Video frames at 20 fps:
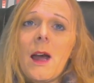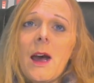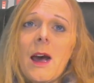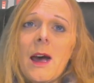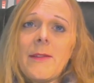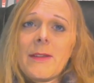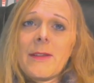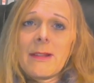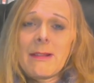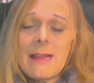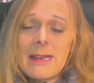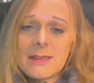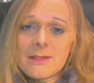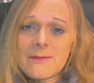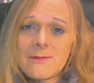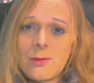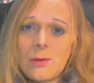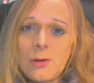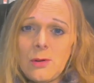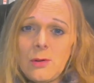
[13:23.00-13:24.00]
And then last
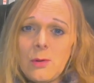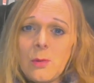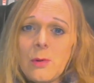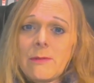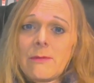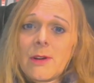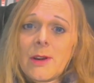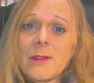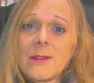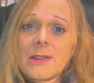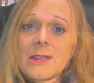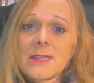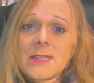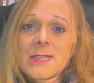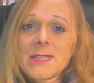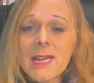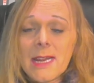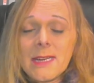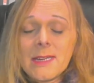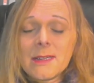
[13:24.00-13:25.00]
of all, we're running the
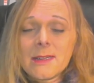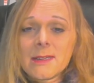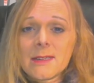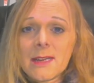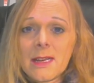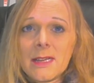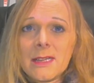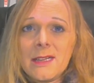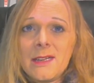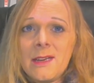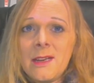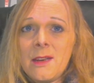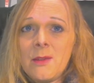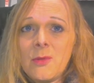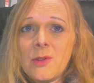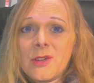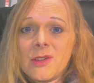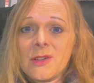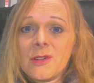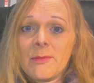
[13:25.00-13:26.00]
status LED,
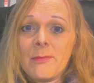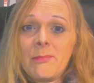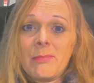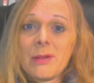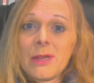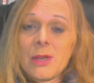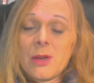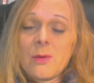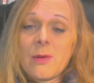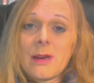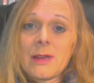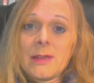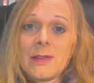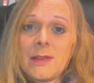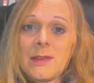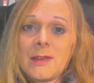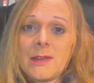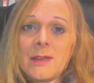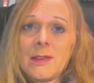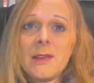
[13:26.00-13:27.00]
which is a blue
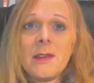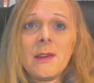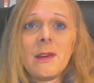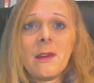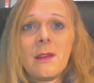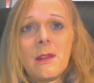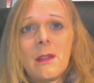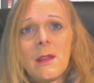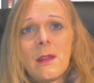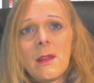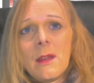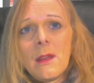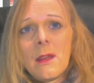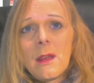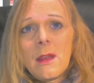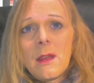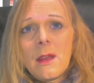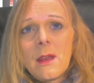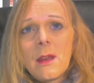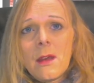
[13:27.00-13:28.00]
LED,
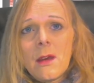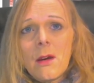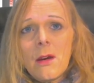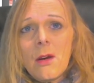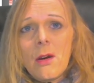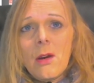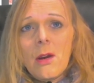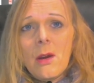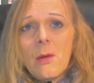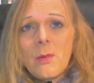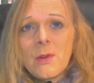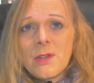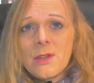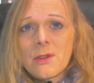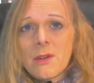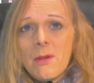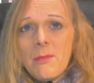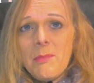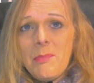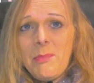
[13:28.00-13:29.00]
which is
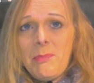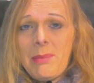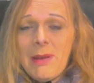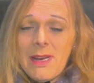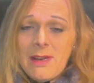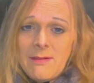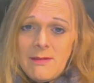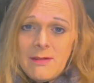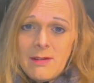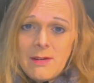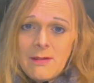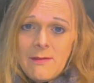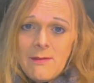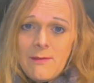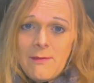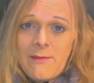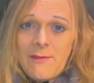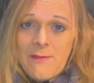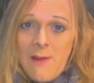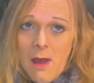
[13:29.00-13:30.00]
on pin
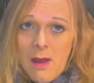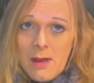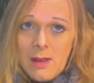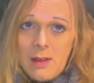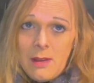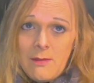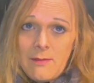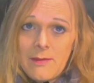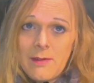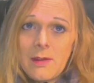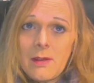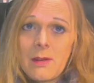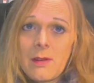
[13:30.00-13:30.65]
5.